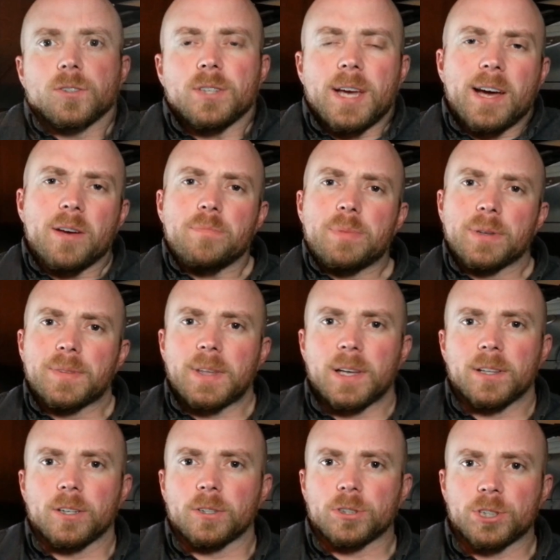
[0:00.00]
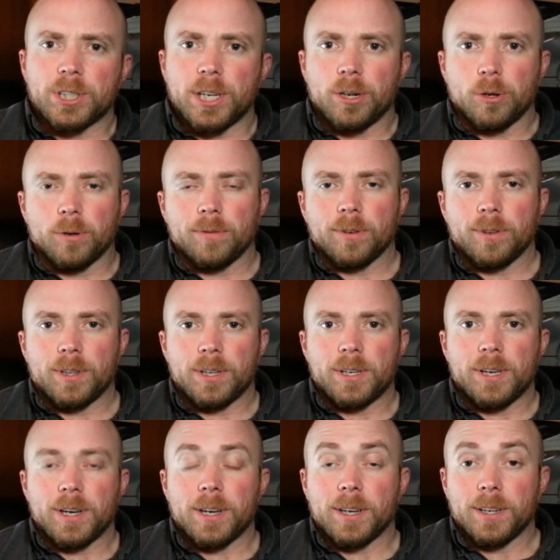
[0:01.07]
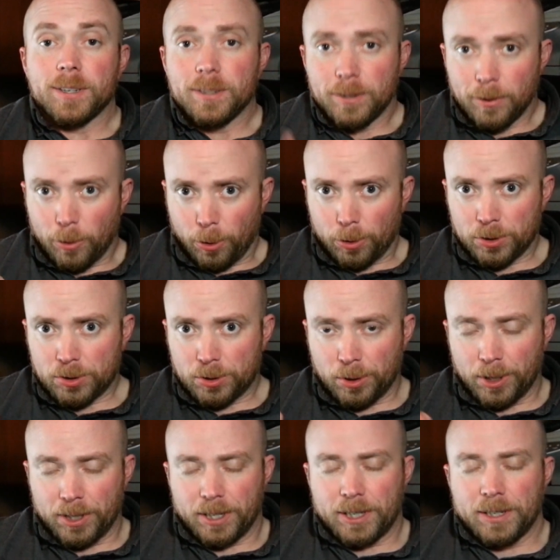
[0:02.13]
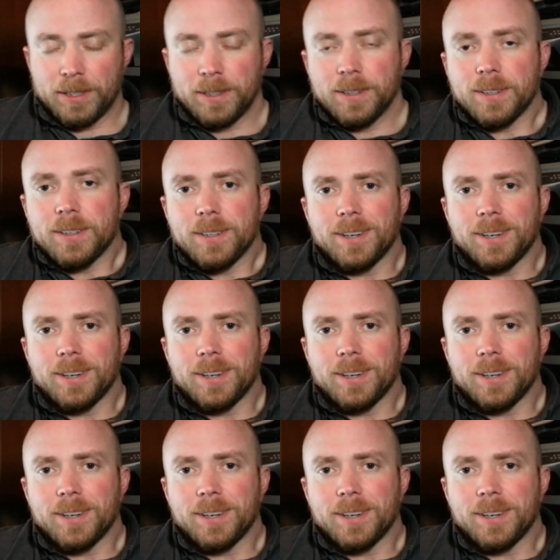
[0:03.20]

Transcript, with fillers: So yeah, I built that little shed over the horse toilet